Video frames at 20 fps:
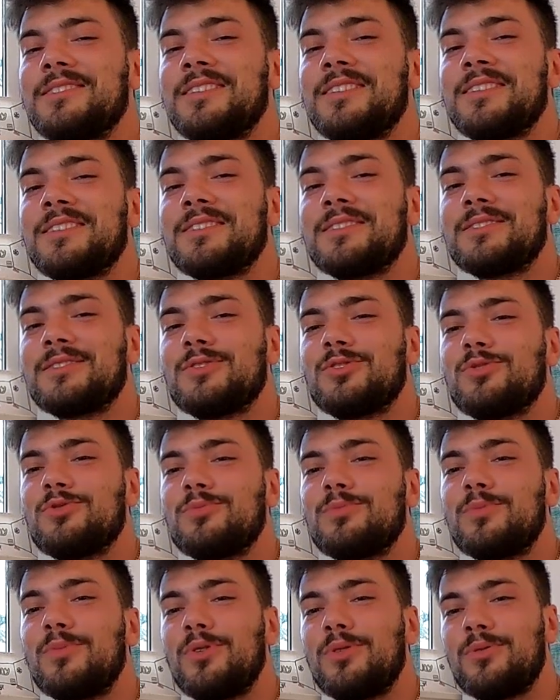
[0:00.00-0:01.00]
yeah,
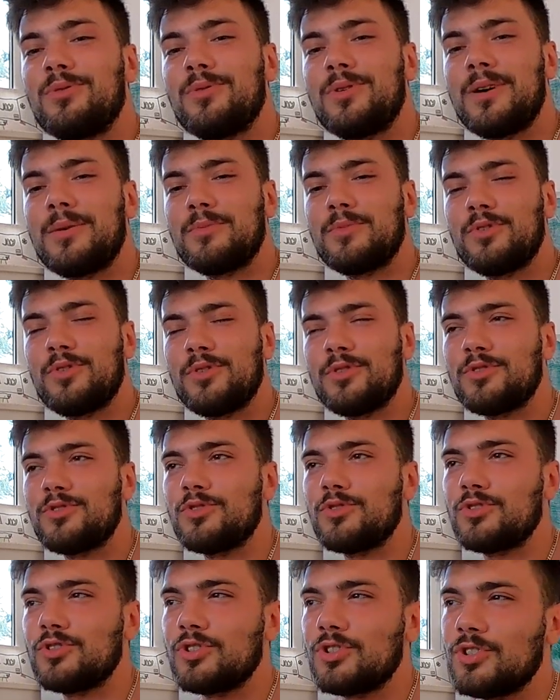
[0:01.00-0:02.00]
tomorrow I'm going
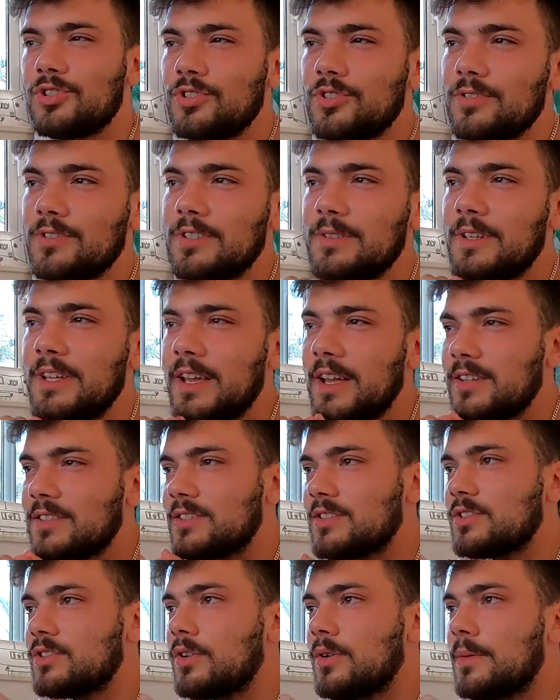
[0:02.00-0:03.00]
to get
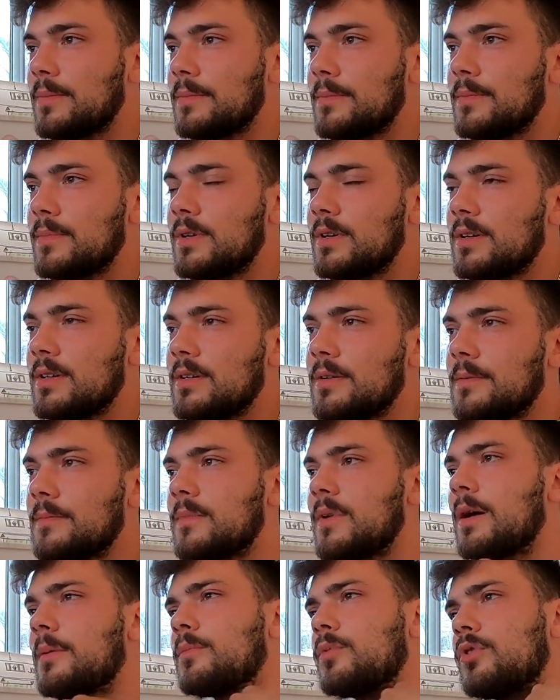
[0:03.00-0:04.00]
some
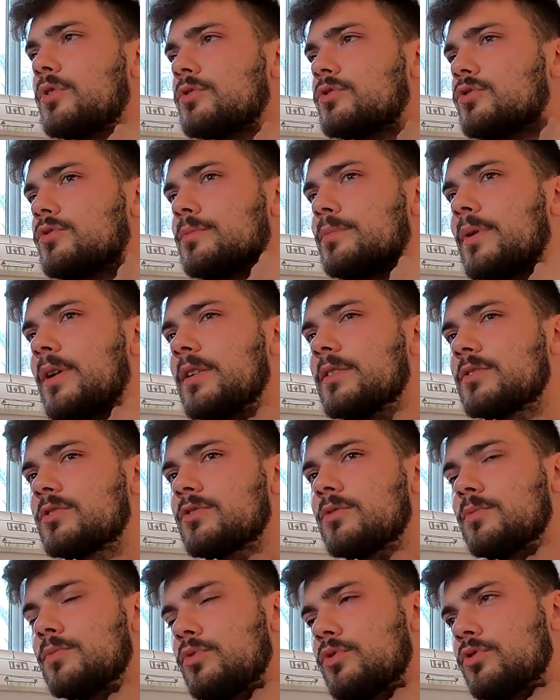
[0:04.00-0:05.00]
I'm going to buy
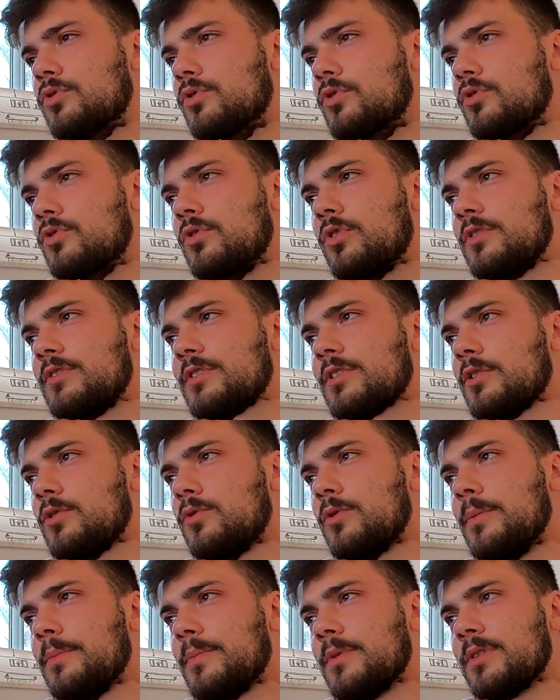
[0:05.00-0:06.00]
some motocross
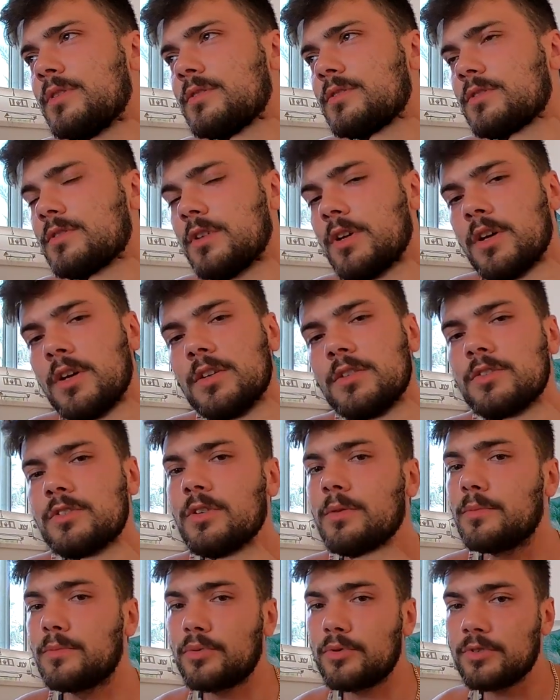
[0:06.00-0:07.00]
equipment,
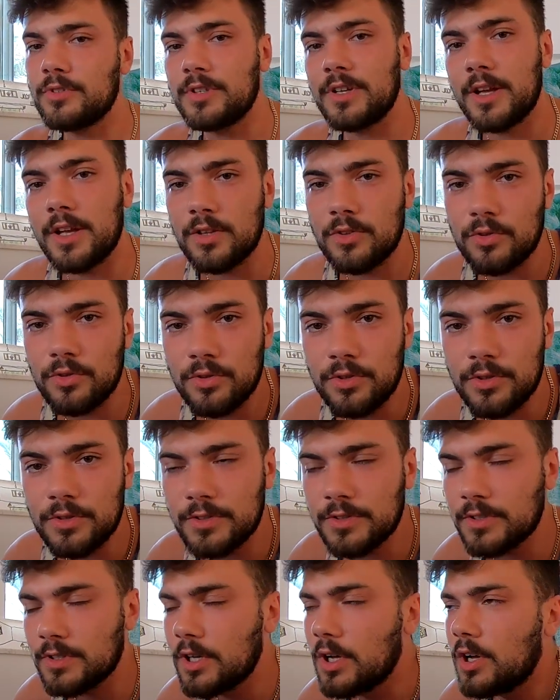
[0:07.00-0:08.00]
some
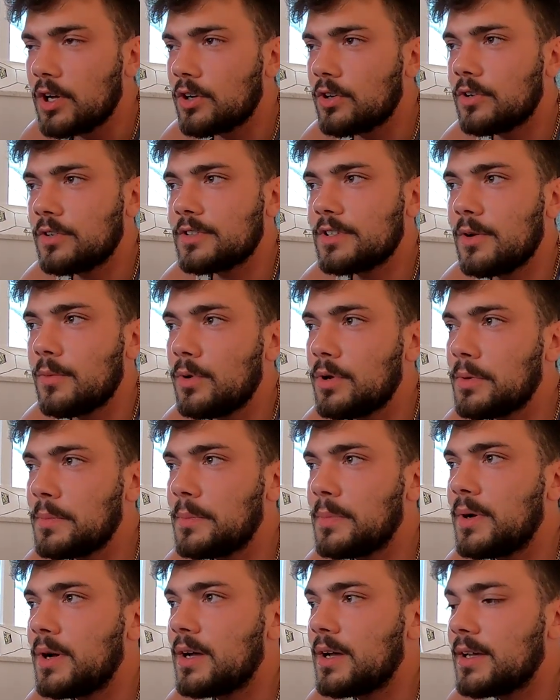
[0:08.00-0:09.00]
protectors, because I want
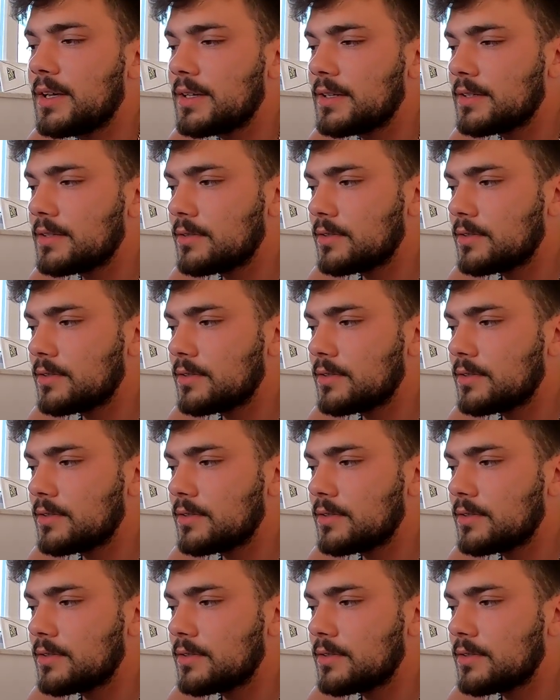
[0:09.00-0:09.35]
to buy